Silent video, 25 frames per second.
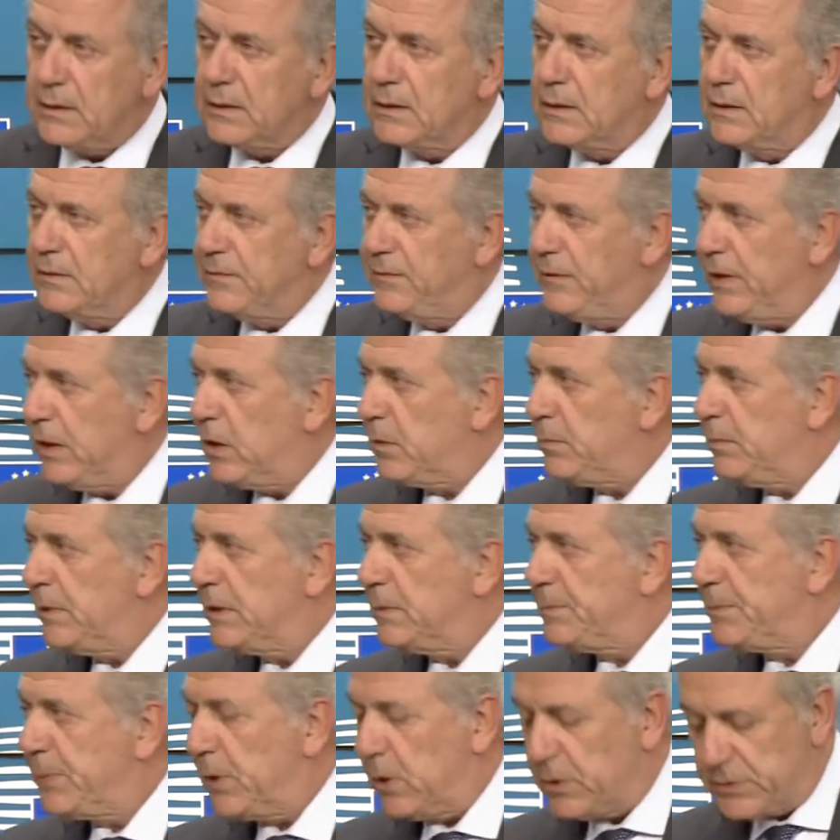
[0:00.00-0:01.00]

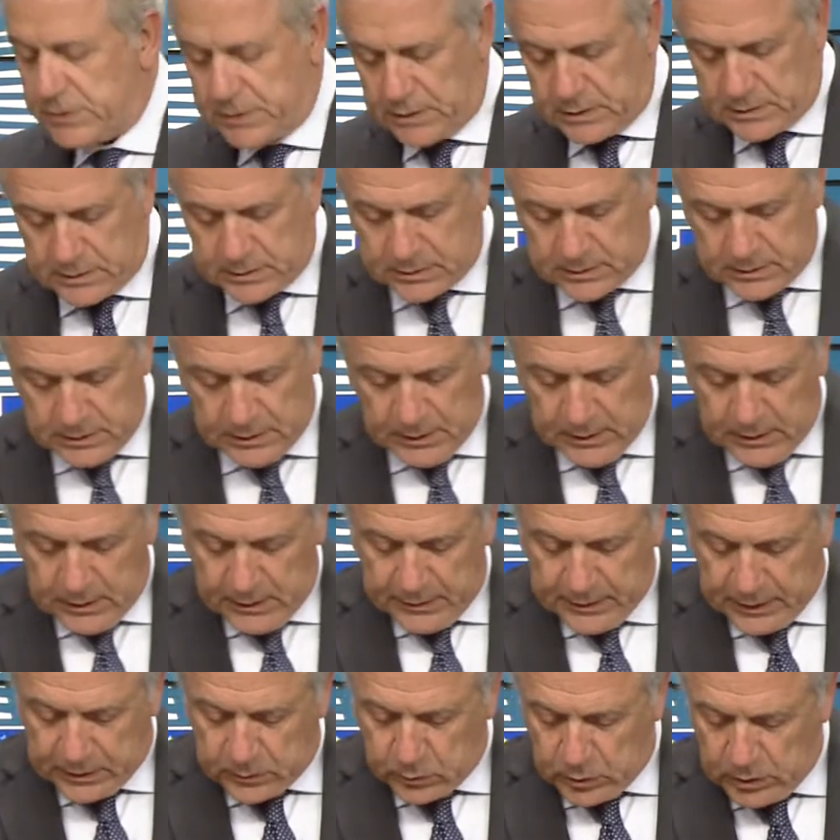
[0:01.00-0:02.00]
development projects
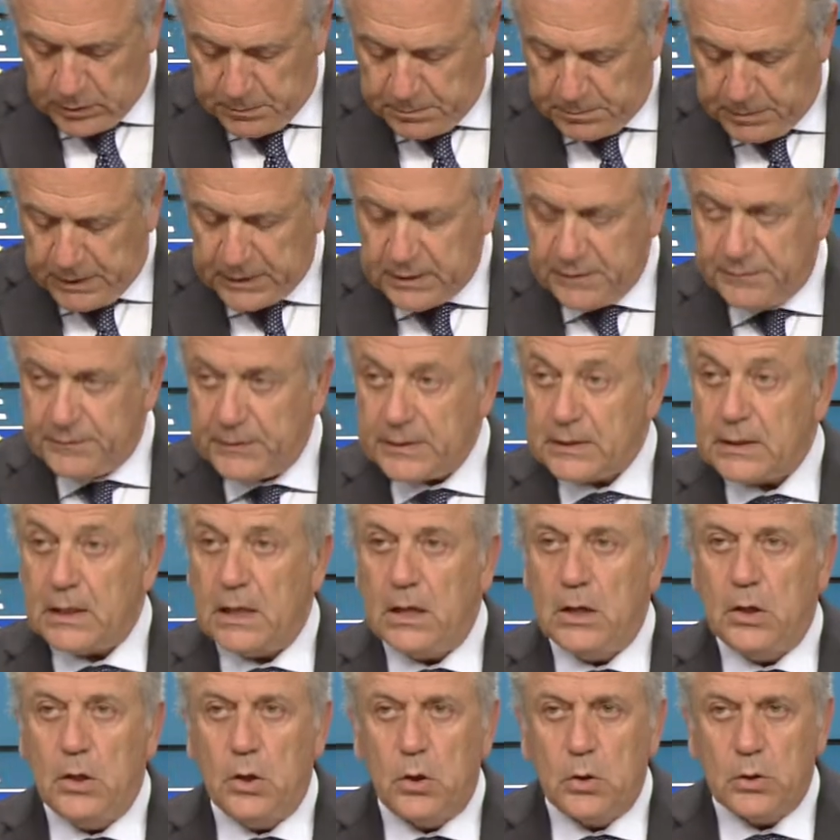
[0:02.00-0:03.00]
that will benefit
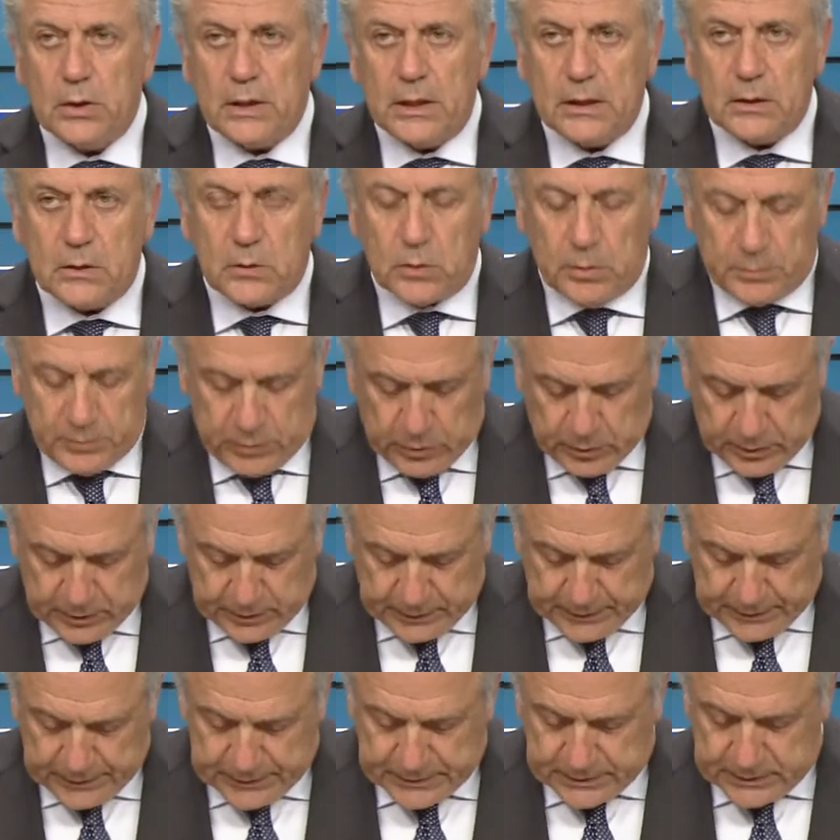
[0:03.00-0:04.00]
local
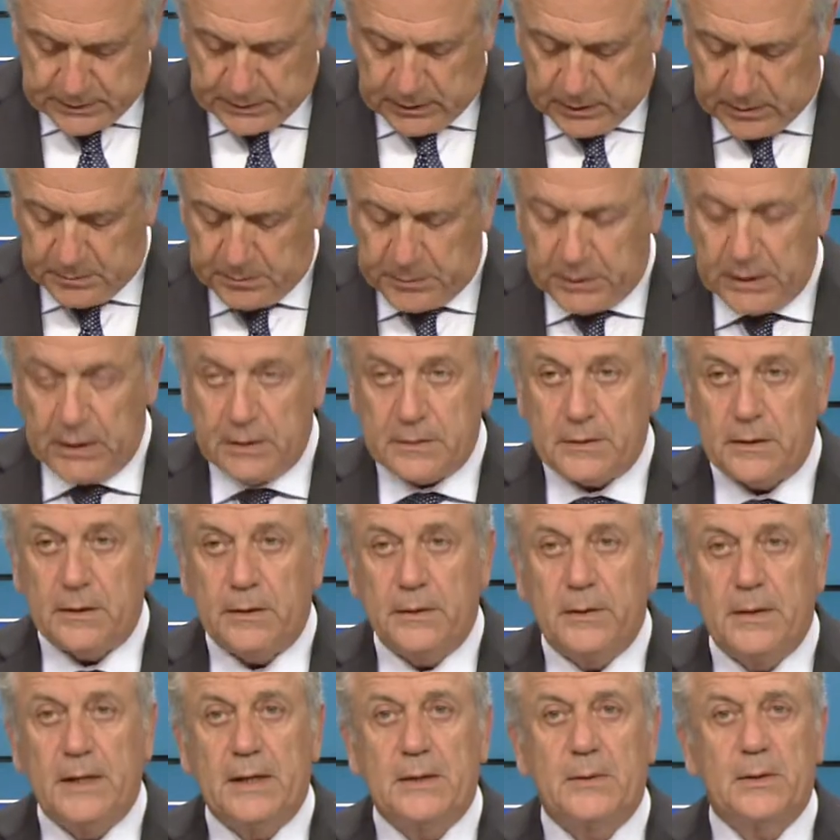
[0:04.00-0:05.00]
communities and build
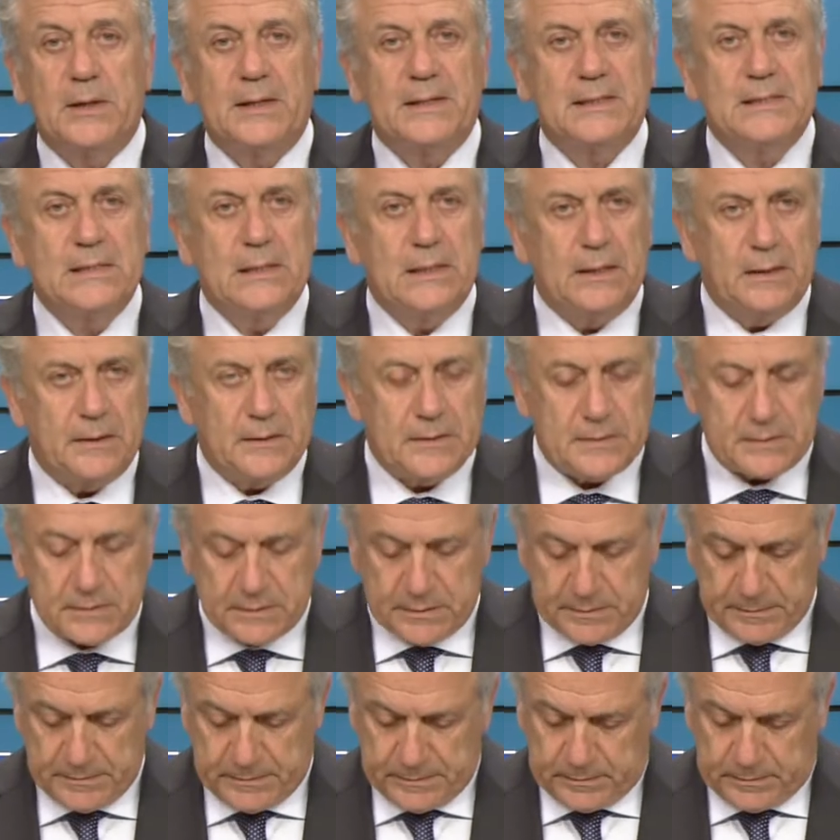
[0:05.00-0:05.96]
their resilience.